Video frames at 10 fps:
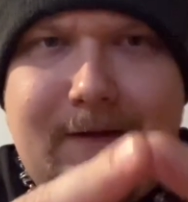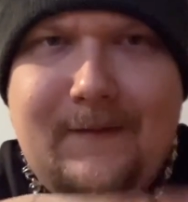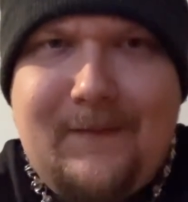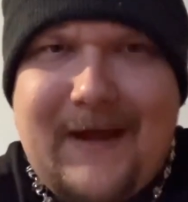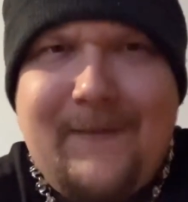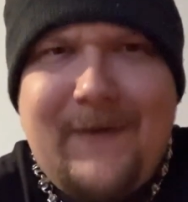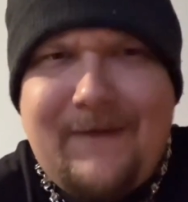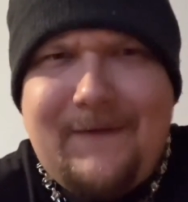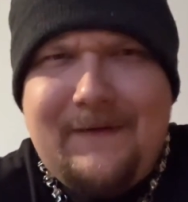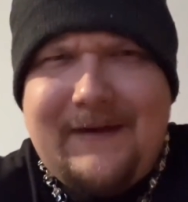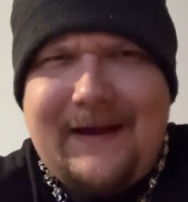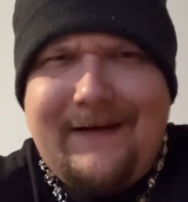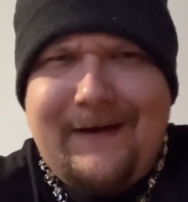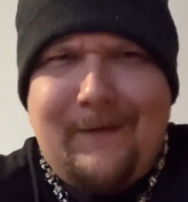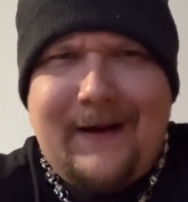maybe if you take
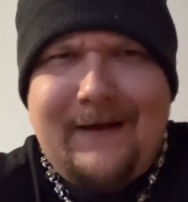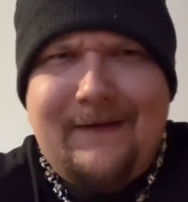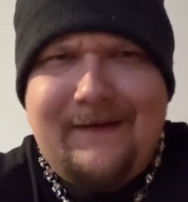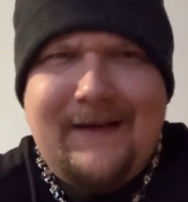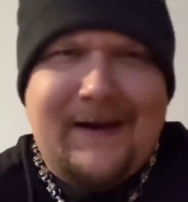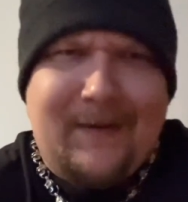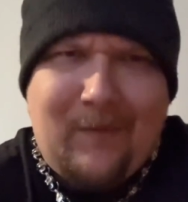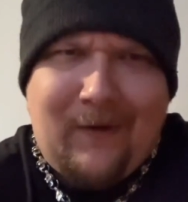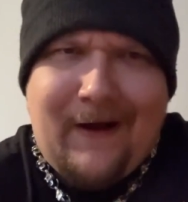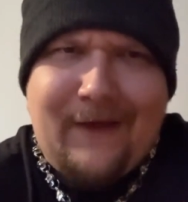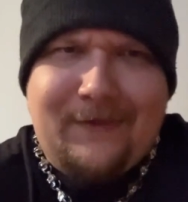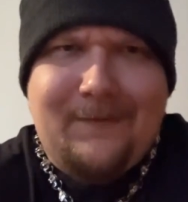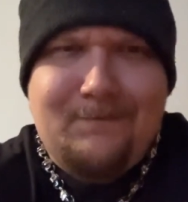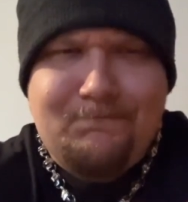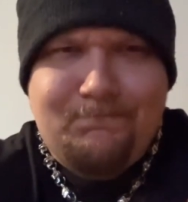like a regular chicken broth,
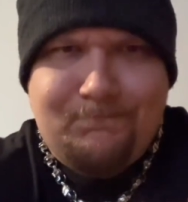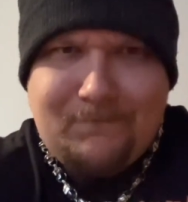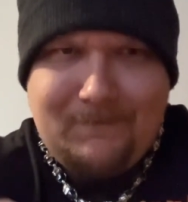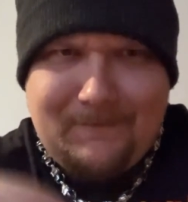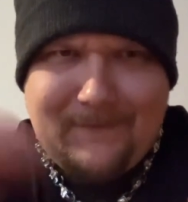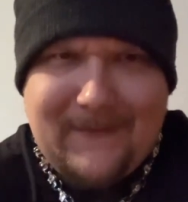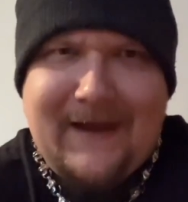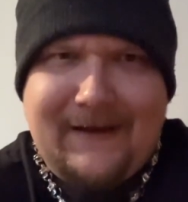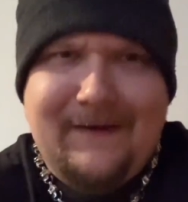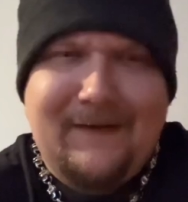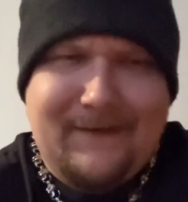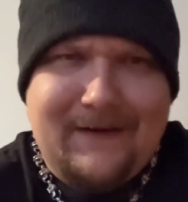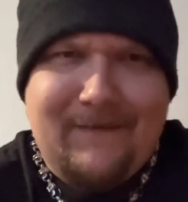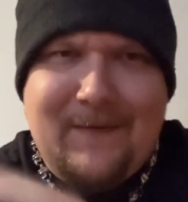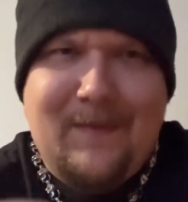that
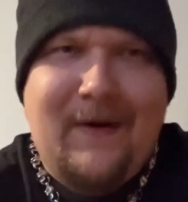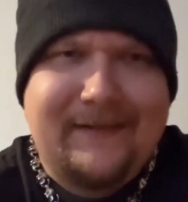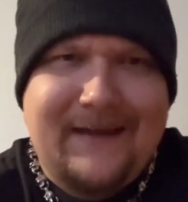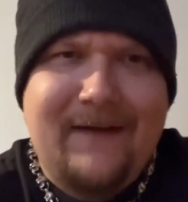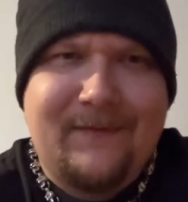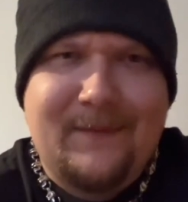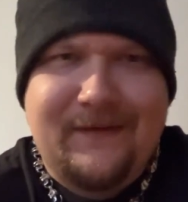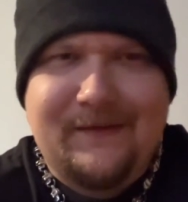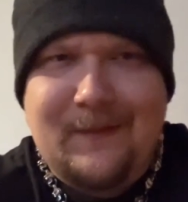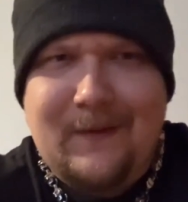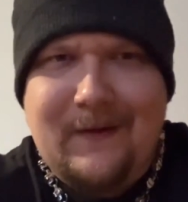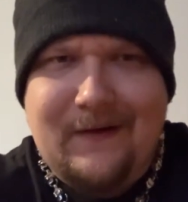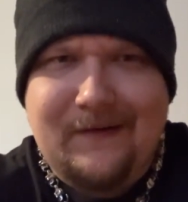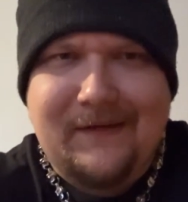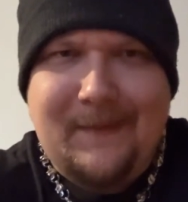if you bought that from the store
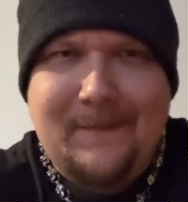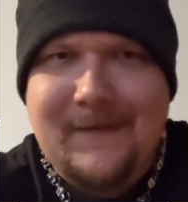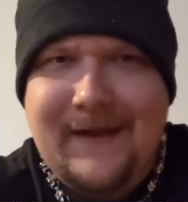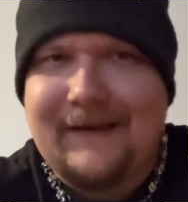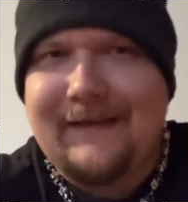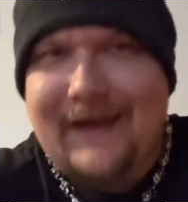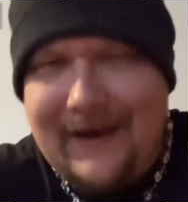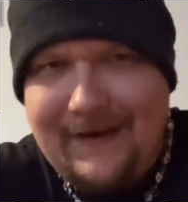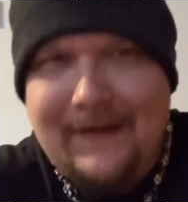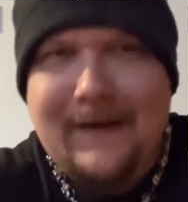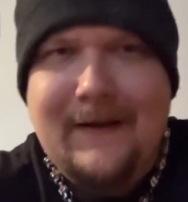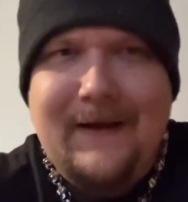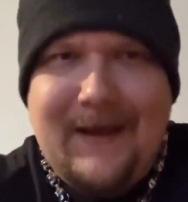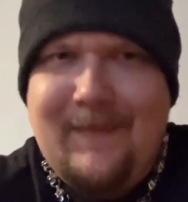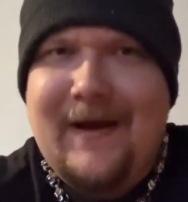or something like that,
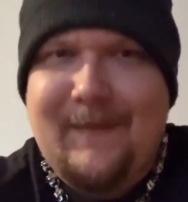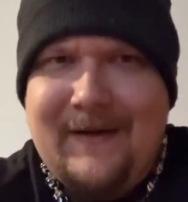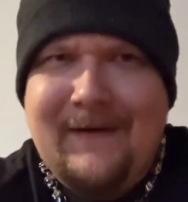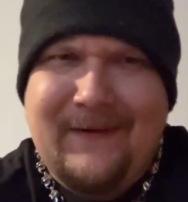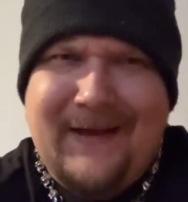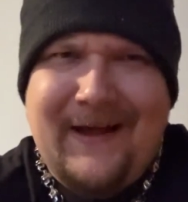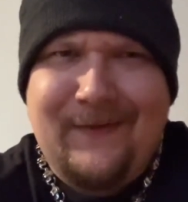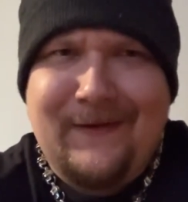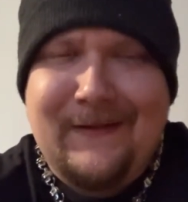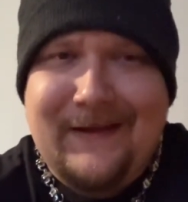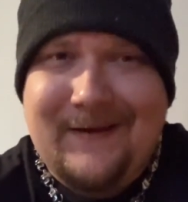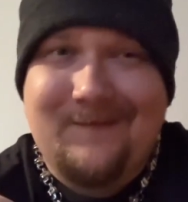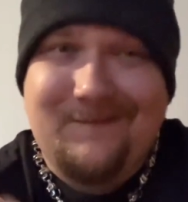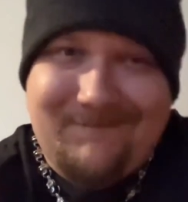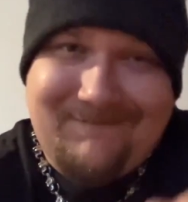it might be a little healthier
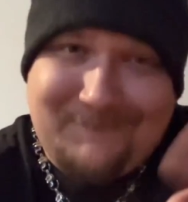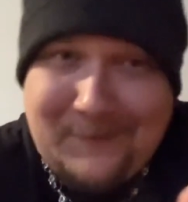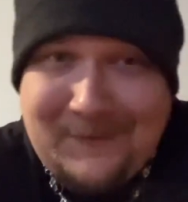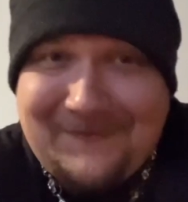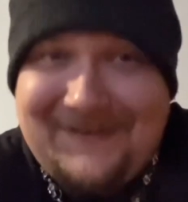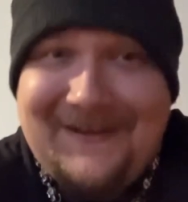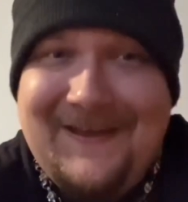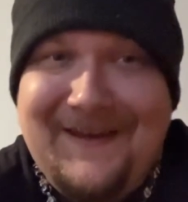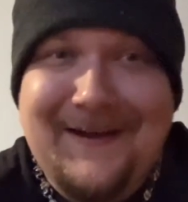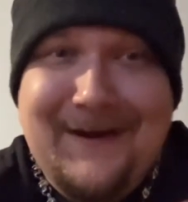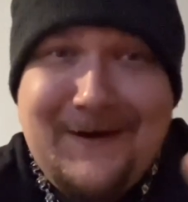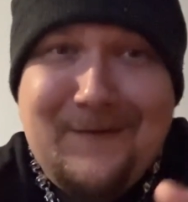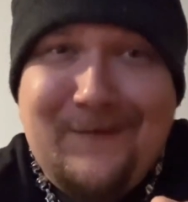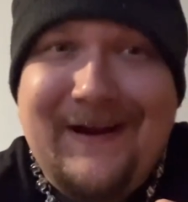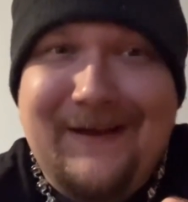than most of the
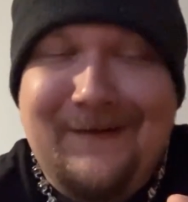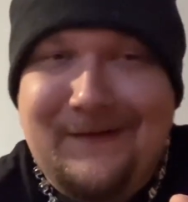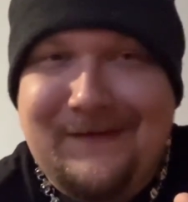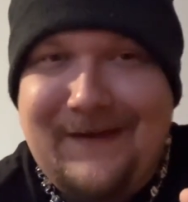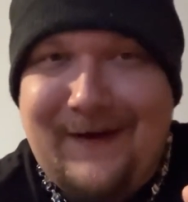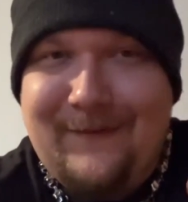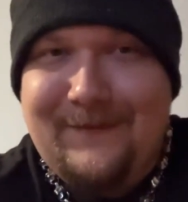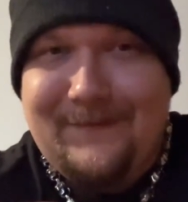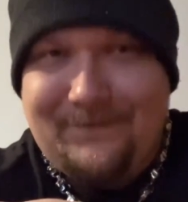regular stuff.